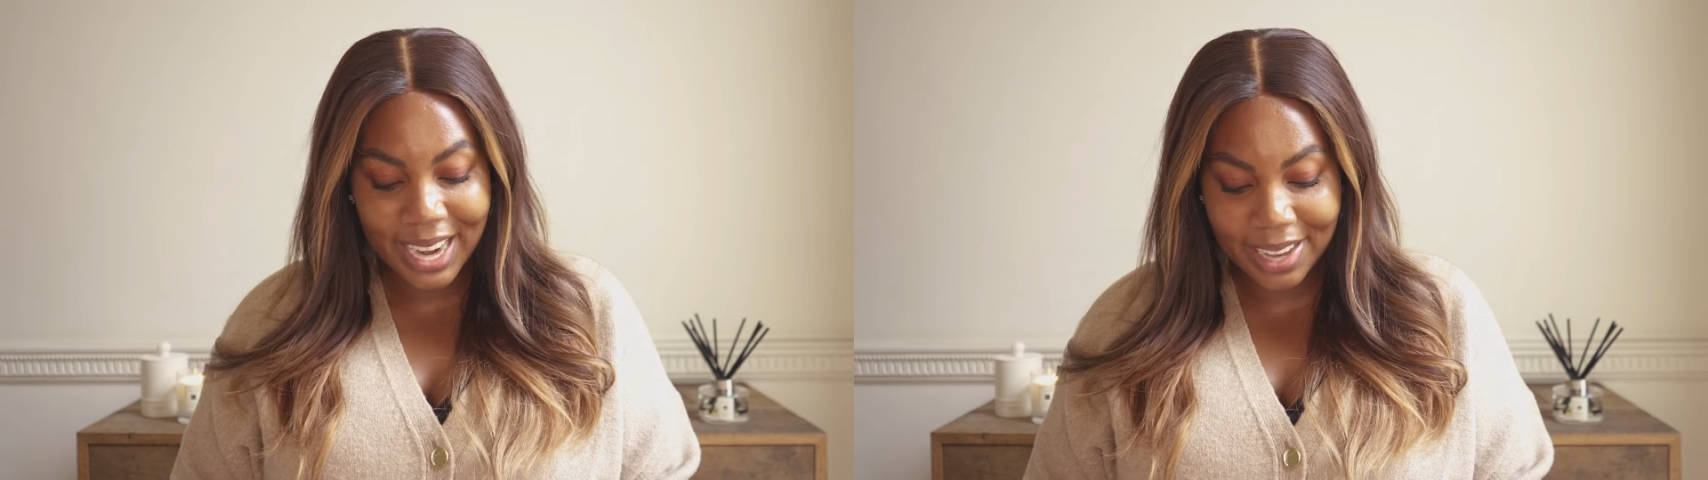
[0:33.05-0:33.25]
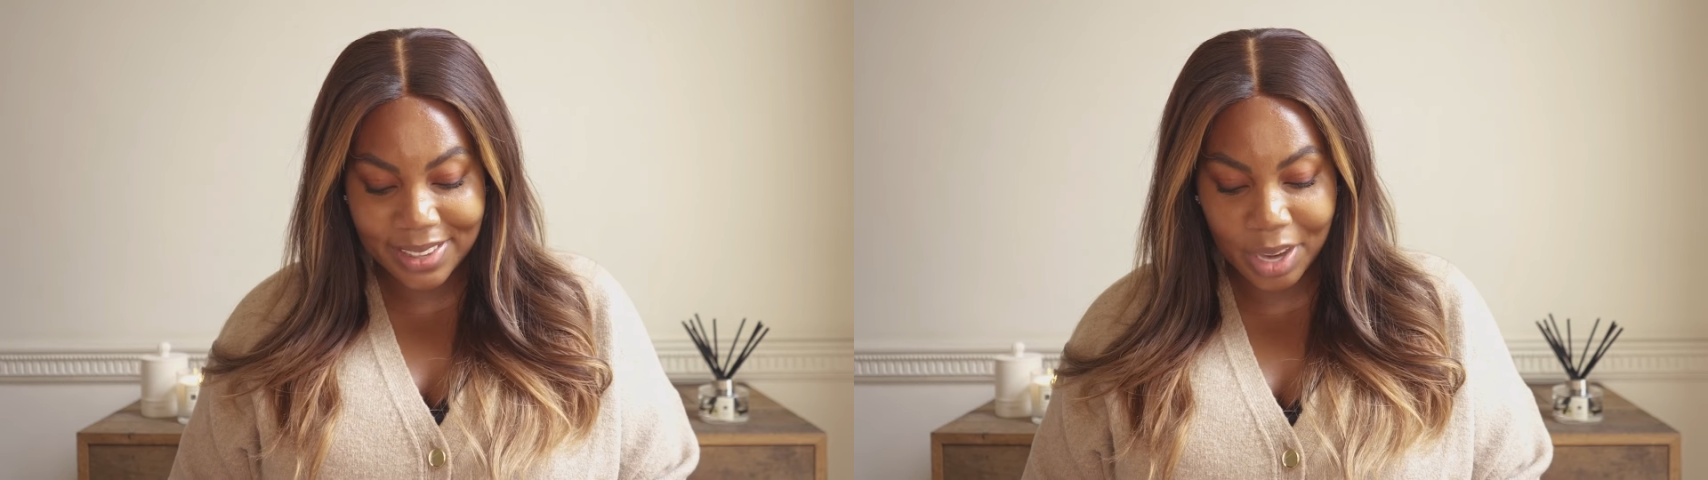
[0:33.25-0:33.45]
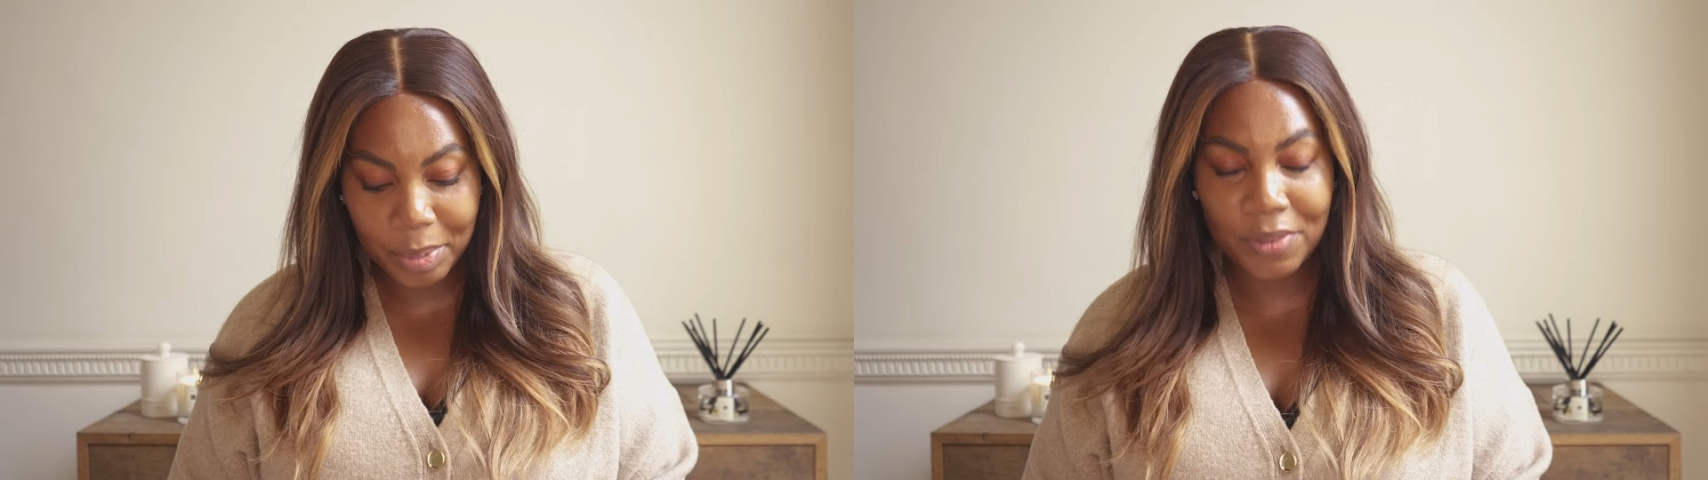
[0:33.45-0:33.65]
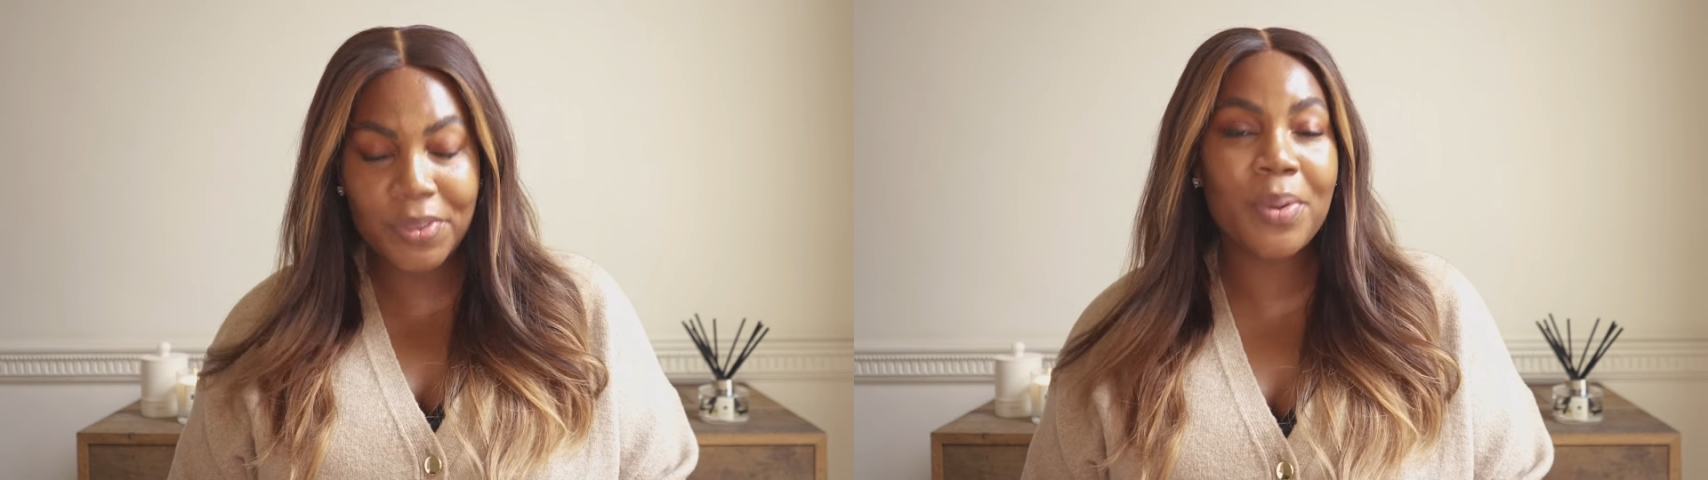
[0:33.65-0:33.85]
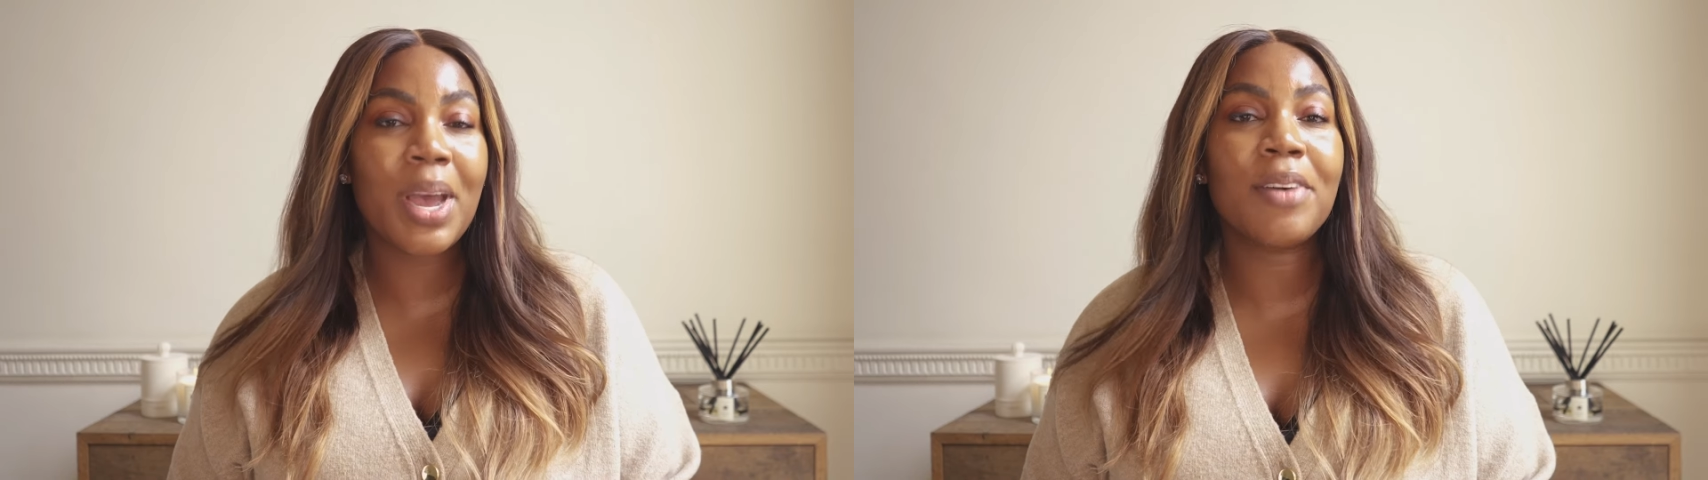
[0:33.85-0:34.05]
Next up,
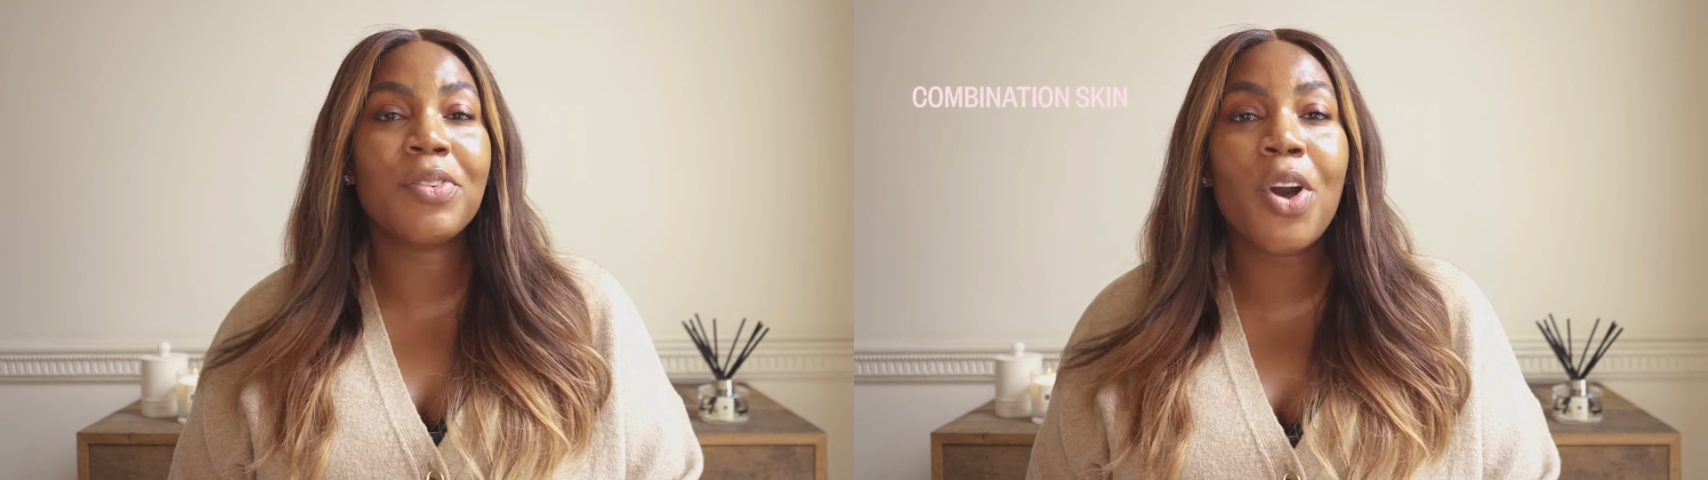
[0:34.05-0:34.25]
if you have